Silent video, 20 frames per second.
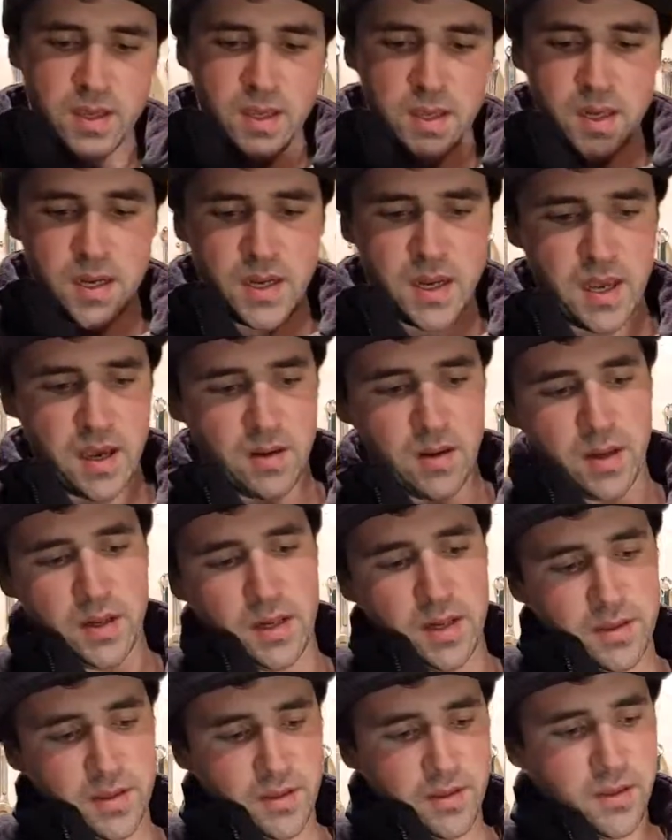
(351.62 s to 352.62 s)
Now
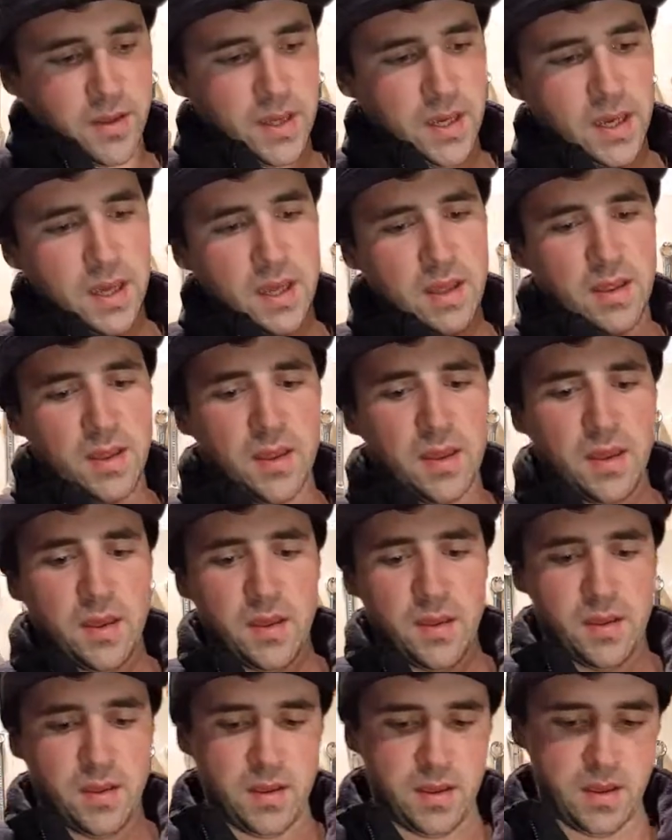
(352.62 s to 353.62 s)
another thing
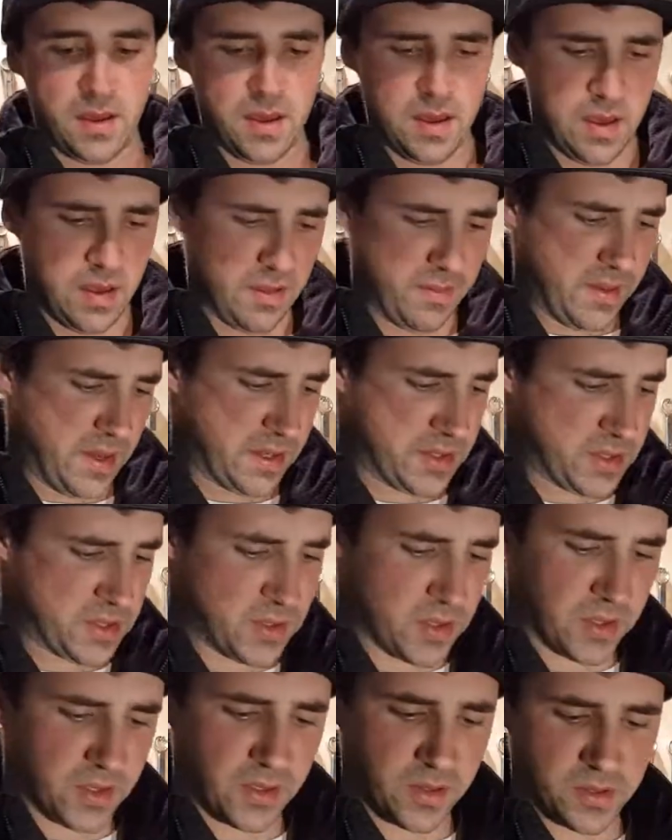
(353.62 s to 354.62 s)
about
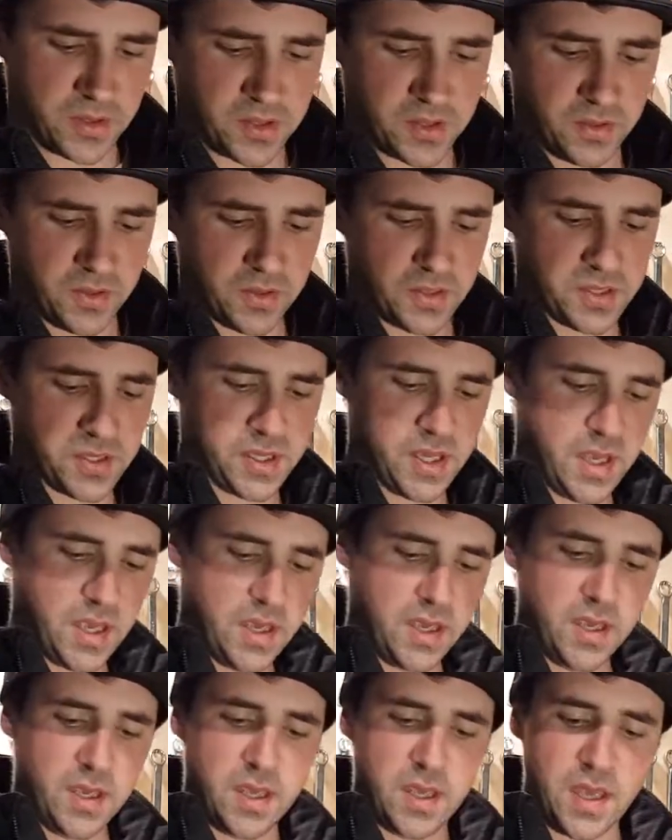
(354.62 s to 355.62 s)
circular saws,
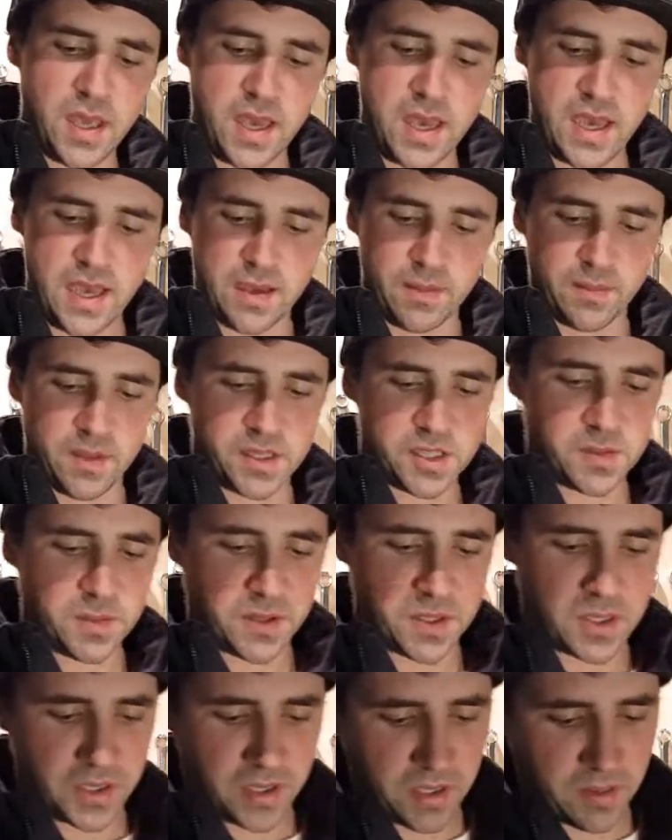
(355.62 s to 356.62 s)

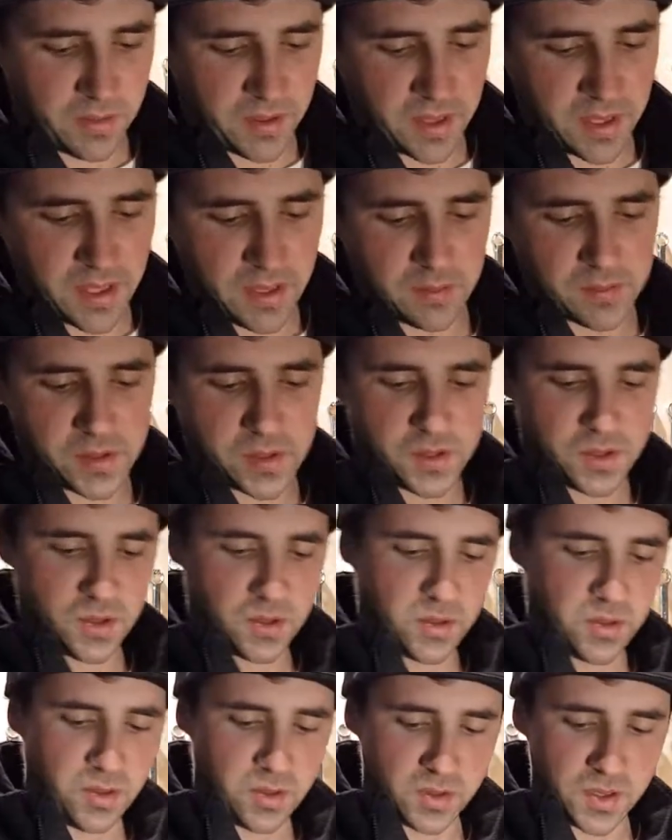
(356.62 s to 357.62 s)
especially when it comes
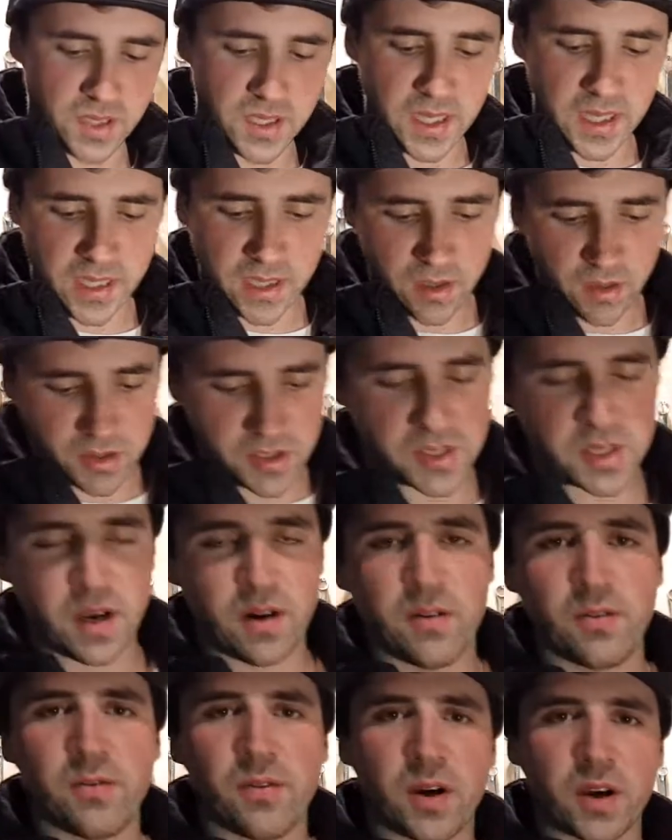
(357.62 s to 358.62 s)
to getting
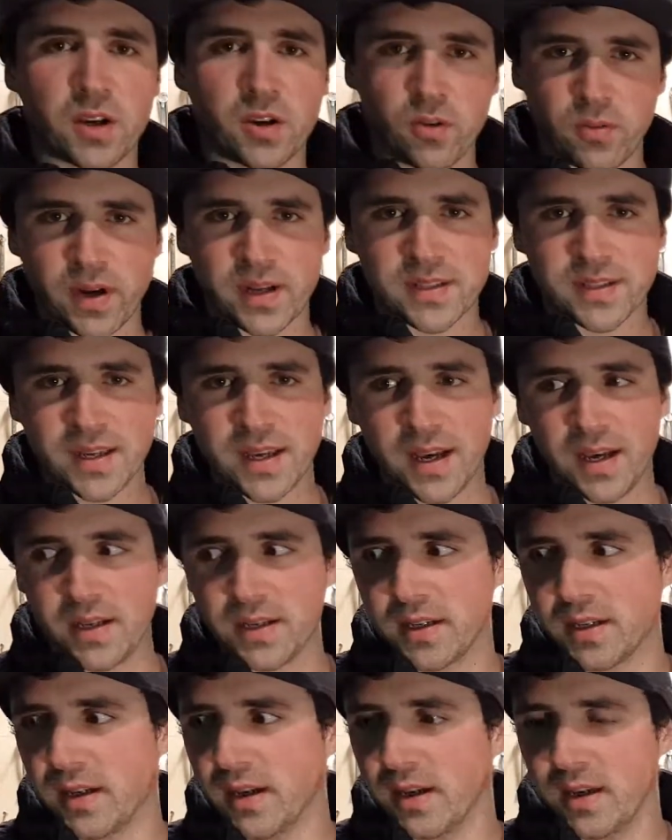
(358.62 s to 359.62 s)
yourself a correct
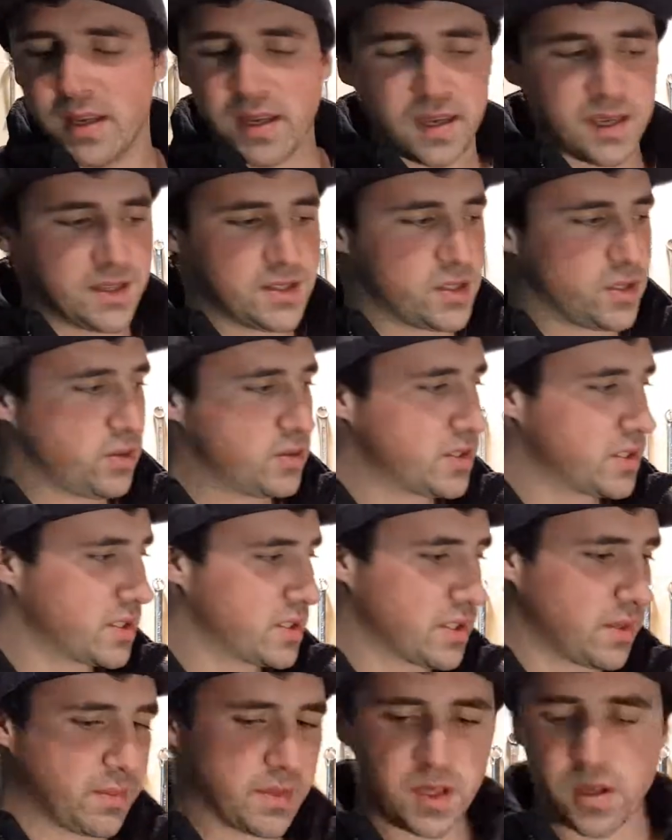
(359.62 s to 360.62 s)
cut, is using
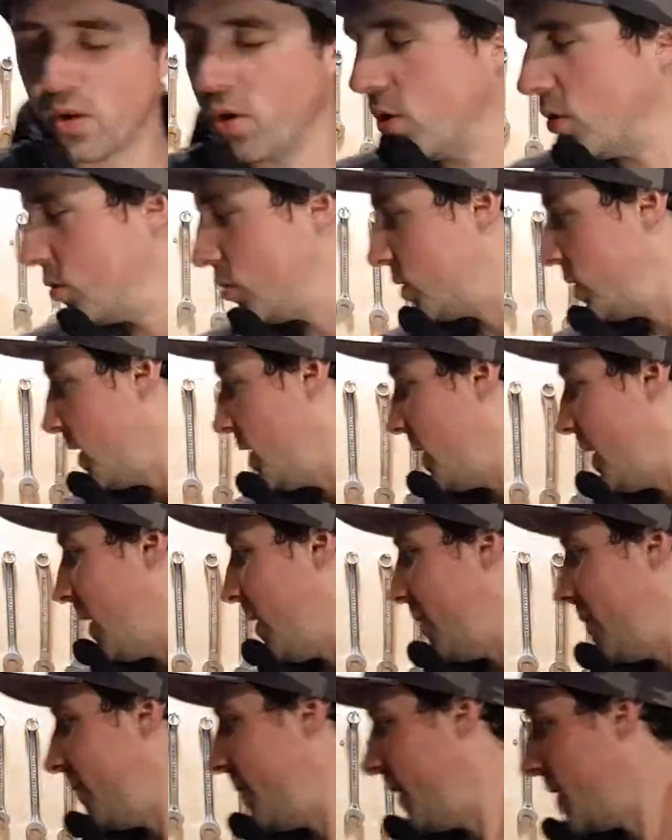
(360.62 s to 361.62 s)
something called a
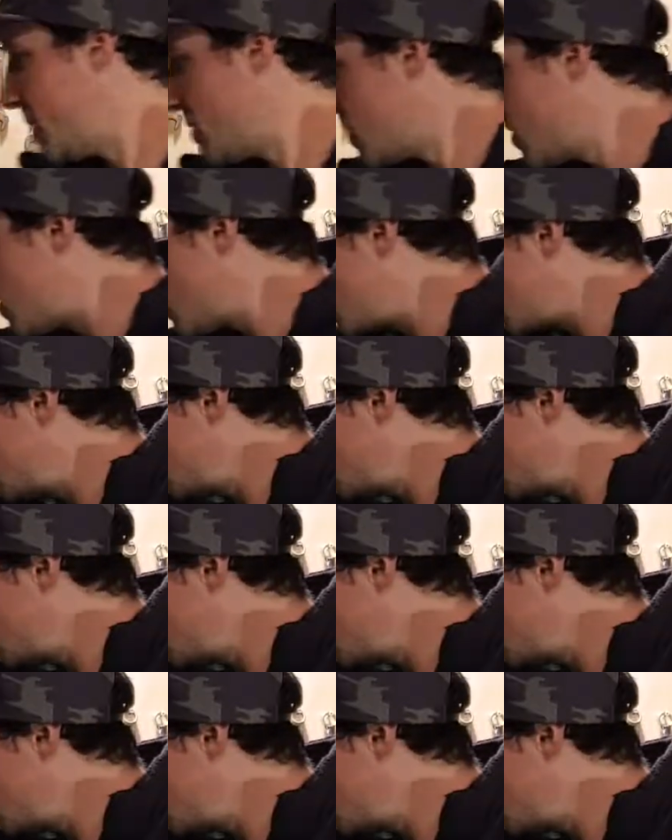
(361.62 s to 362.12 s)
fence.